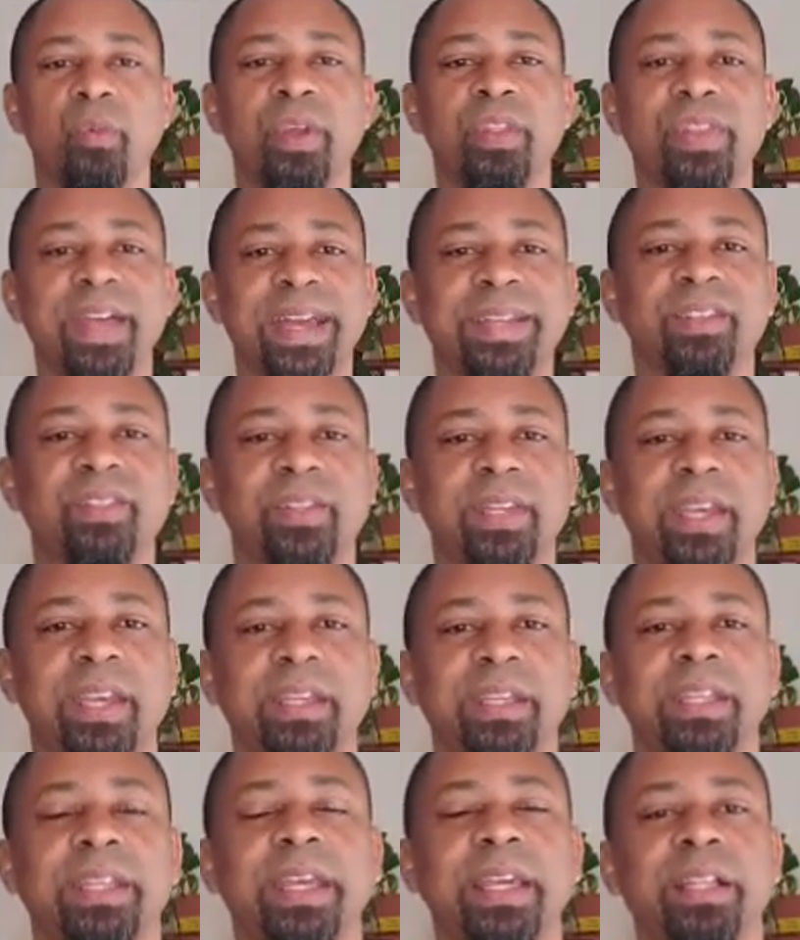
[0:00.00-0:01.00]
With that
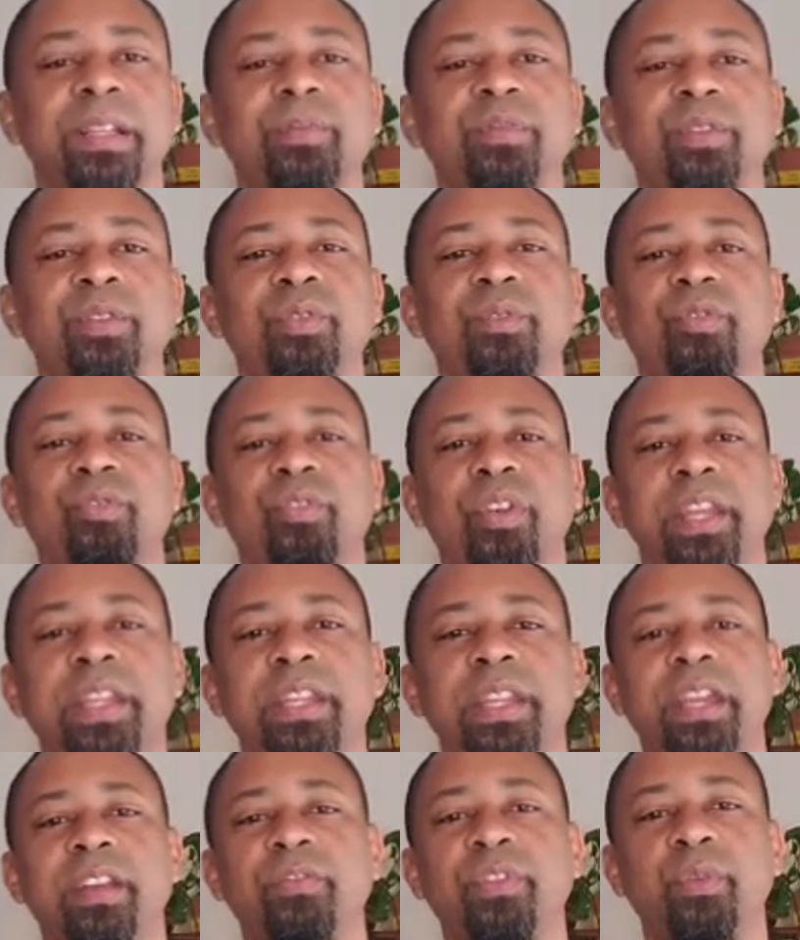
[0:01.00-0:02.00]
said, it helps you
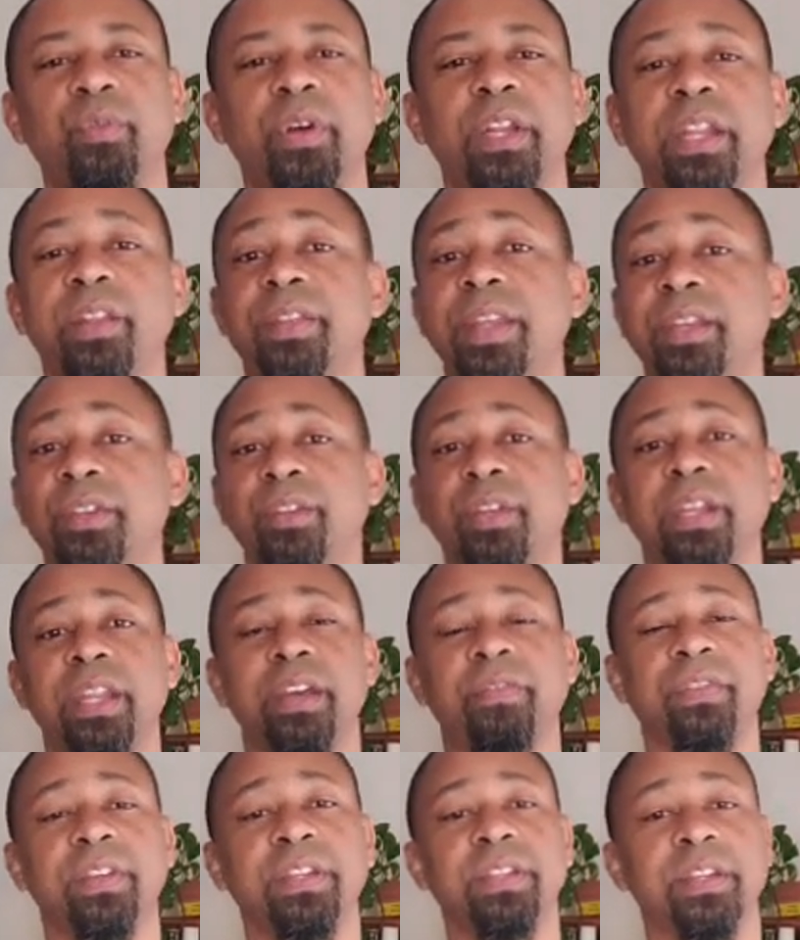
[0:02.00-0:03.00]
grade everyone, and then you can
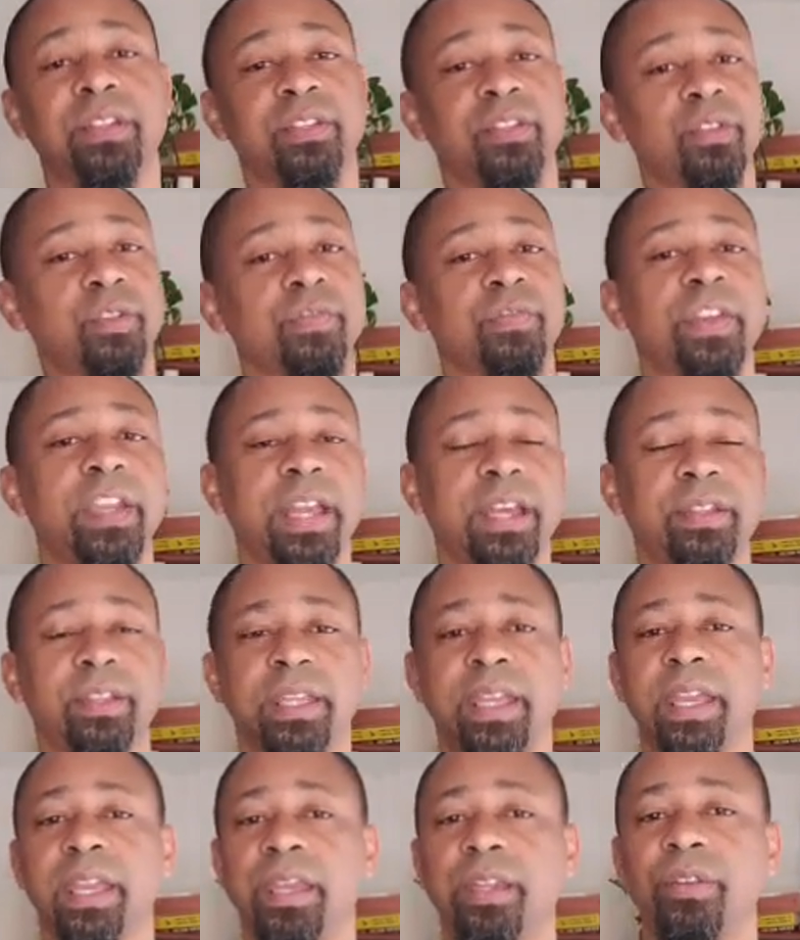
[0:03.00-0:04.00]
have an, a survey at
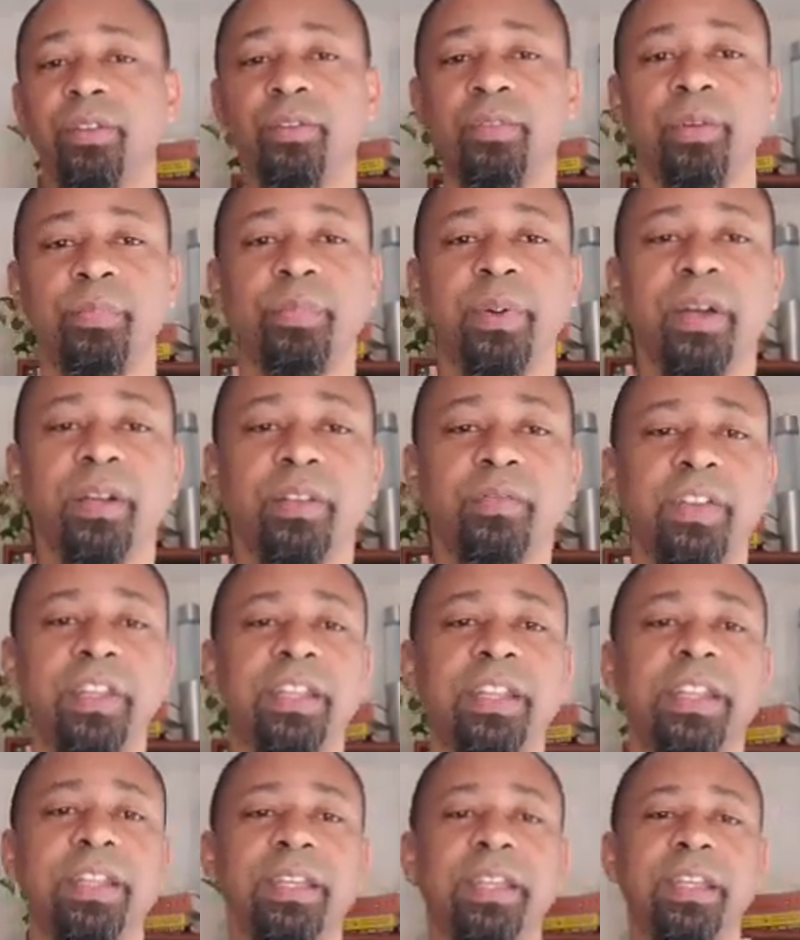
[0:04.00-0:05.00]
the end or a part of
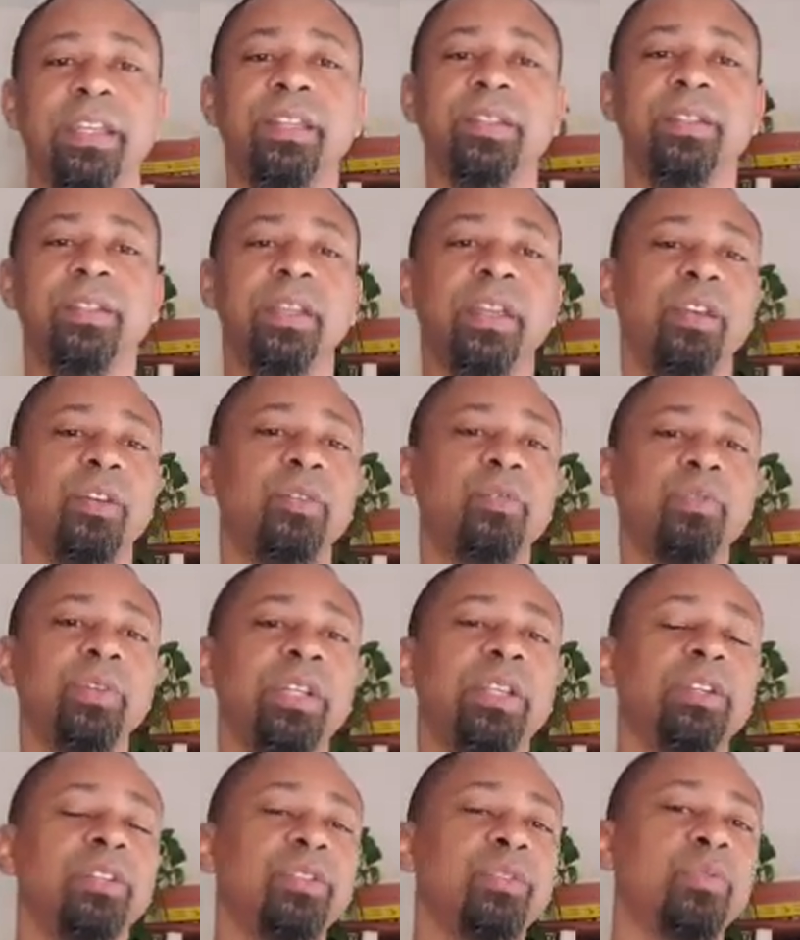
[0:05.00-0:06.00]
it that they can say who
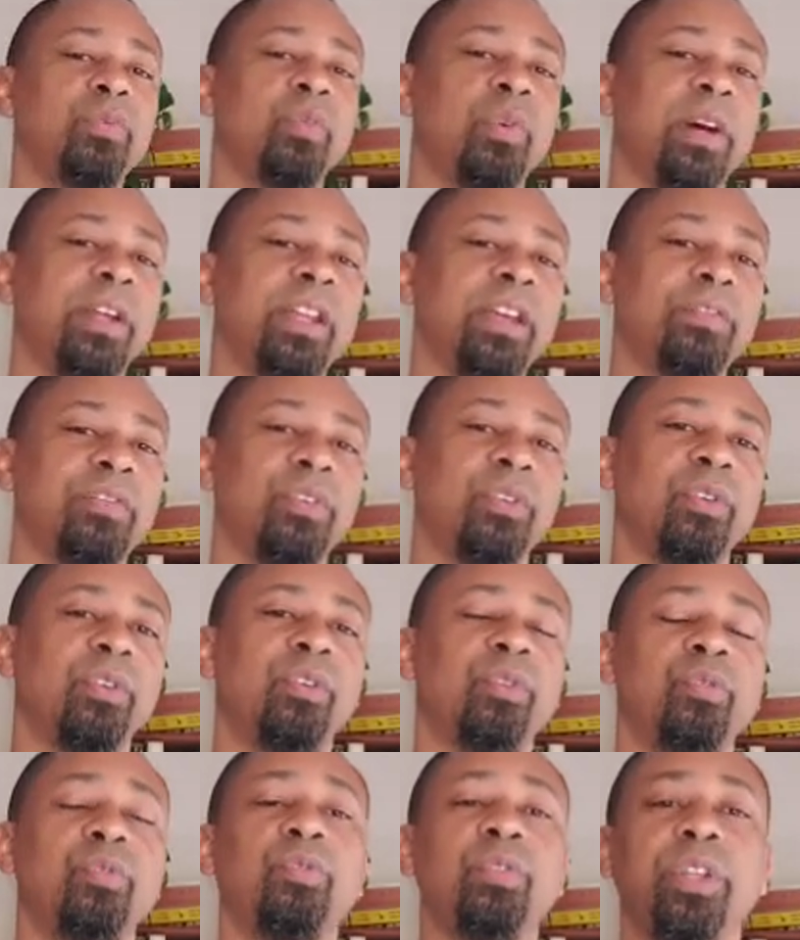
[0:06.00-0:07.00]
didn't do whatever
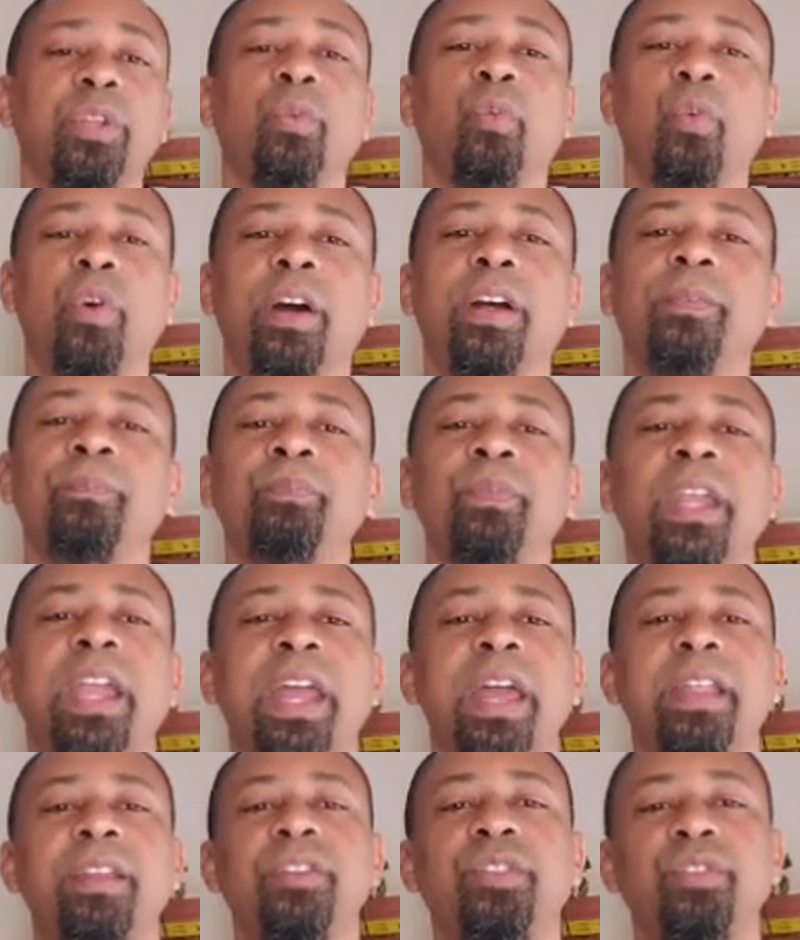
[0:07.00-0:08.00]
or who did what,
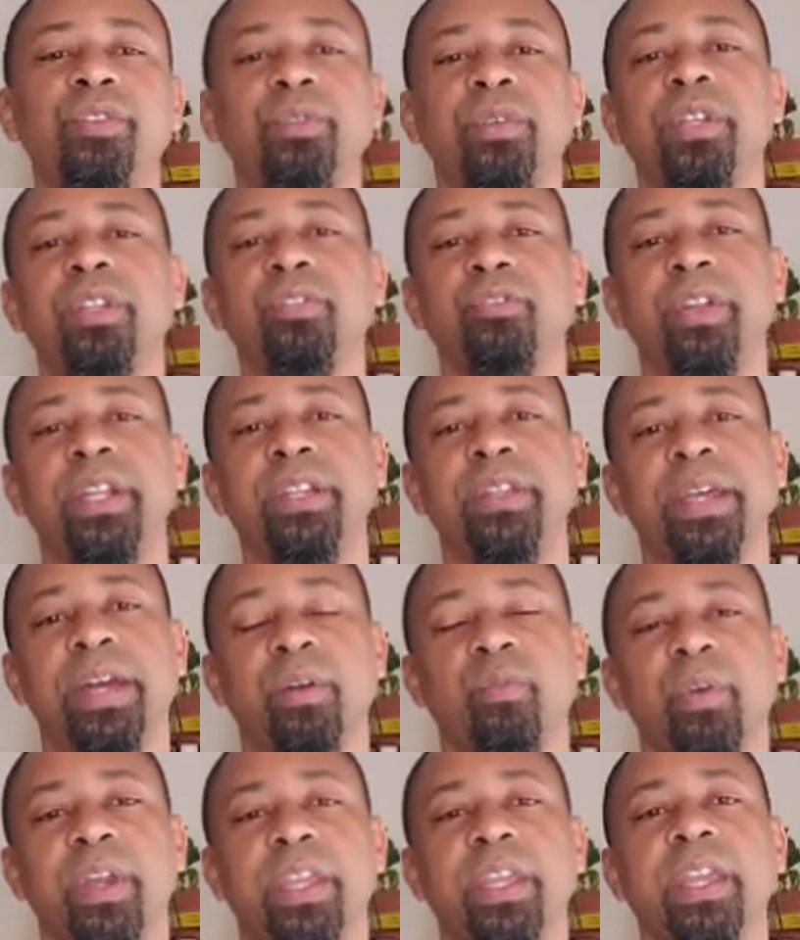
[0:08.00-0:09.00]
and you can grade
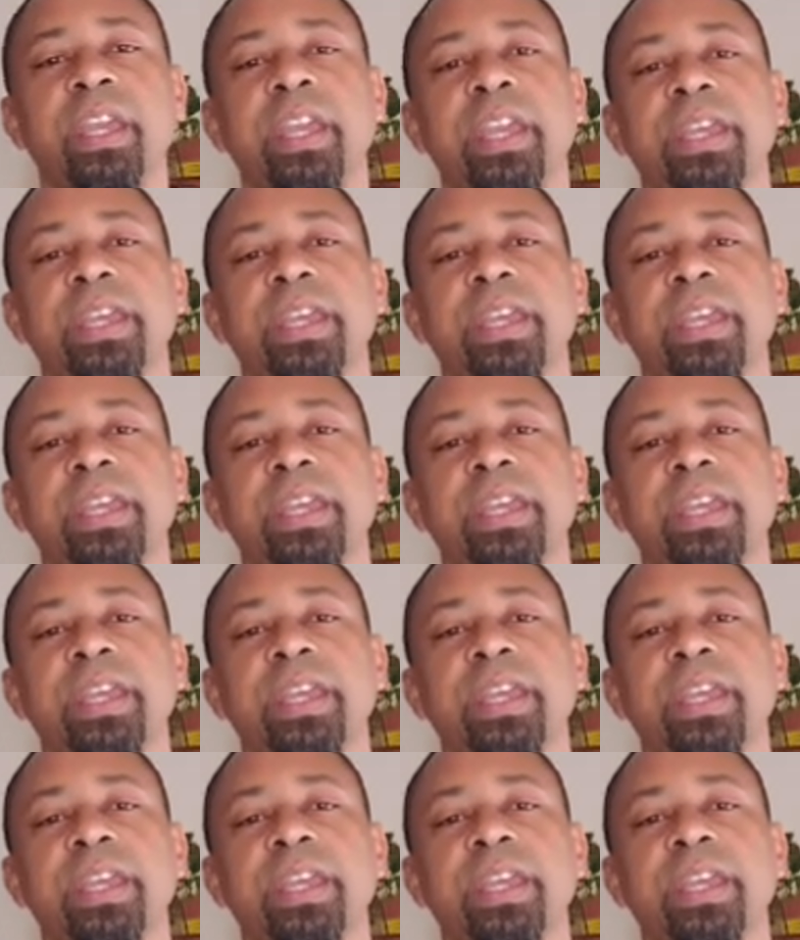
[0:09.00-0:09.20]
that way.